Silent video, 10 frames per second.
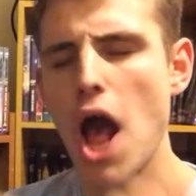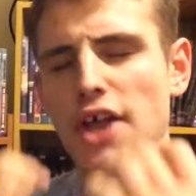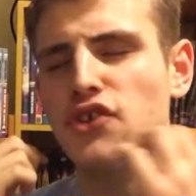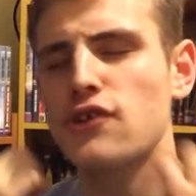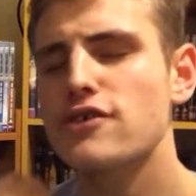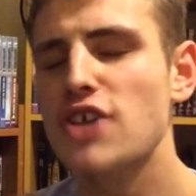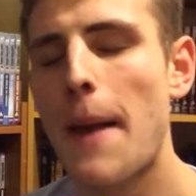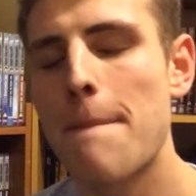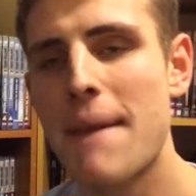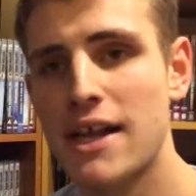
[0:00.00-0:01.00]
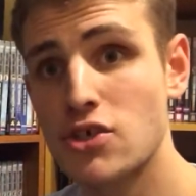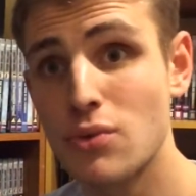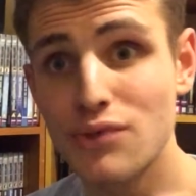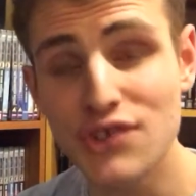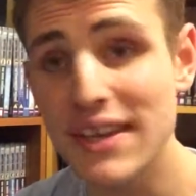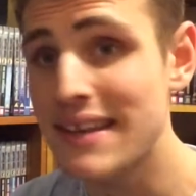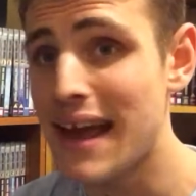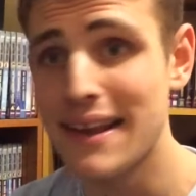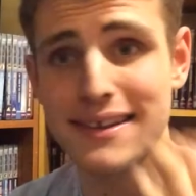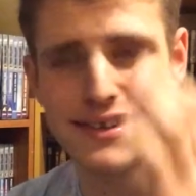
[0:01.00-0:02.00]
Such a magical scene,
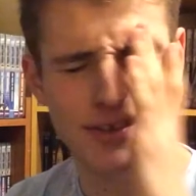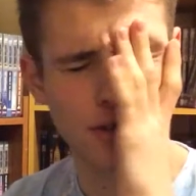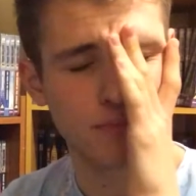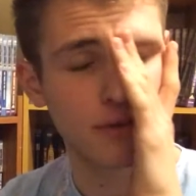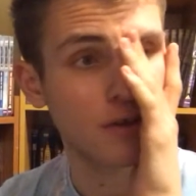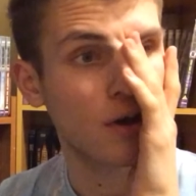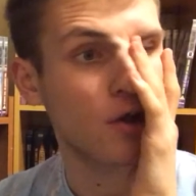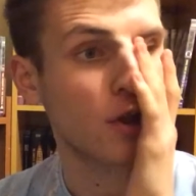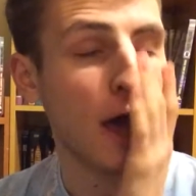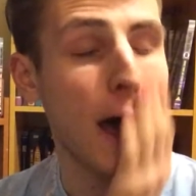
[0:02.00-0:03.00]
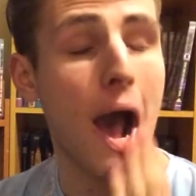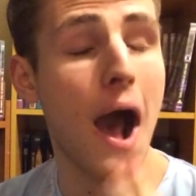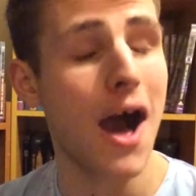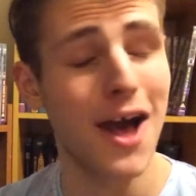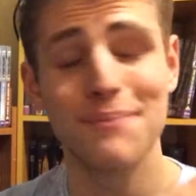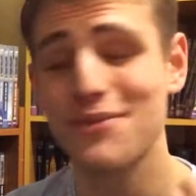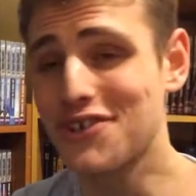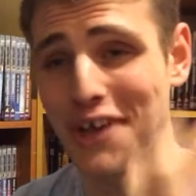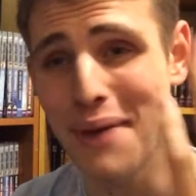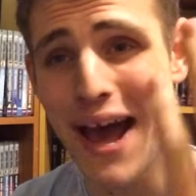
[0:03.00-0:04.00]
and it's, oh my god, I'm
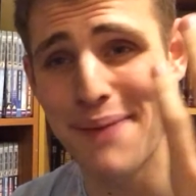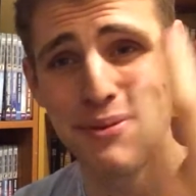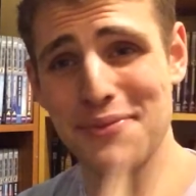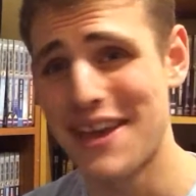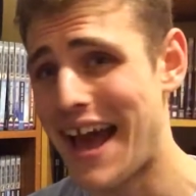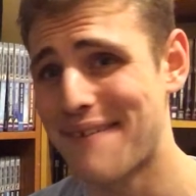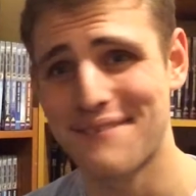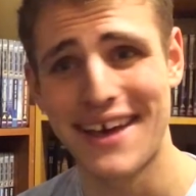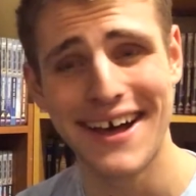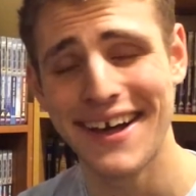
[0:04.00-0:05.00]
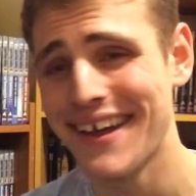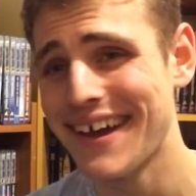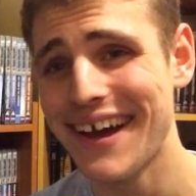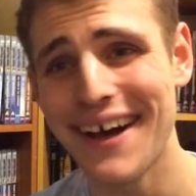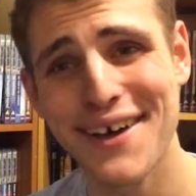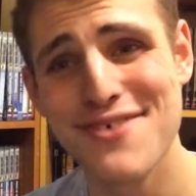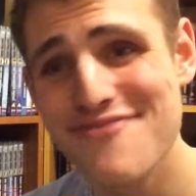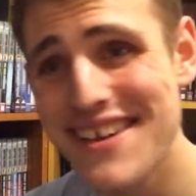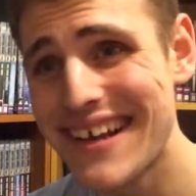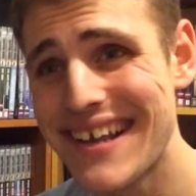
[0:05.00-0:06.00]
so happy we have that. I
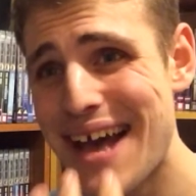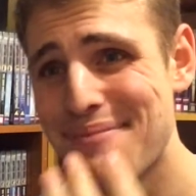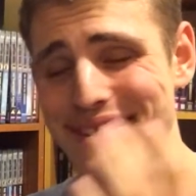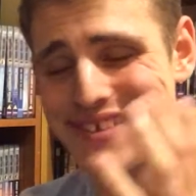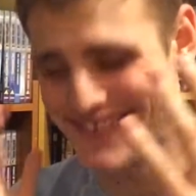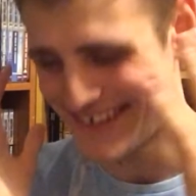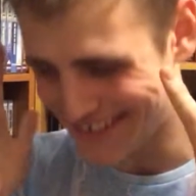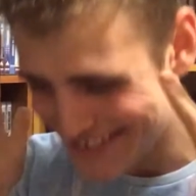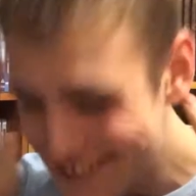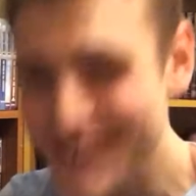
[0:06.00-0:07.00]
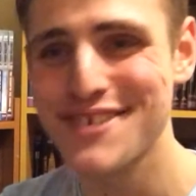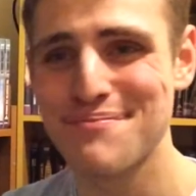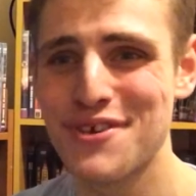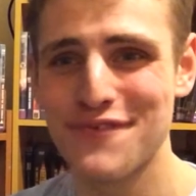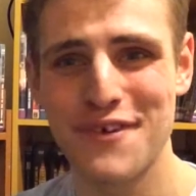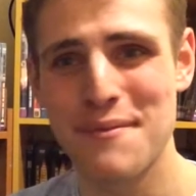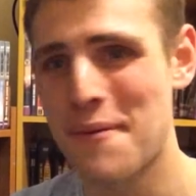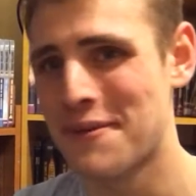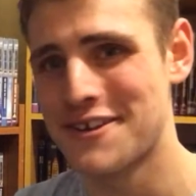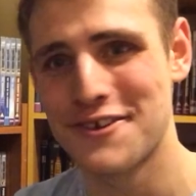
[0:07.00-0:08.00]
really am. It's such a beautiful
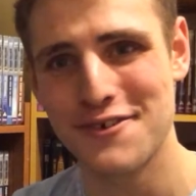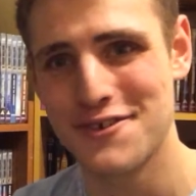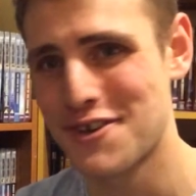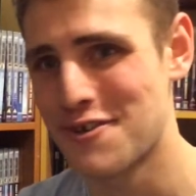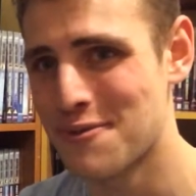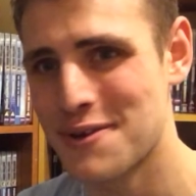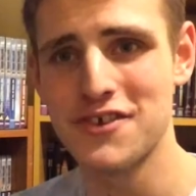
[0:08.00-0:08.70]
moment in Doctor Who.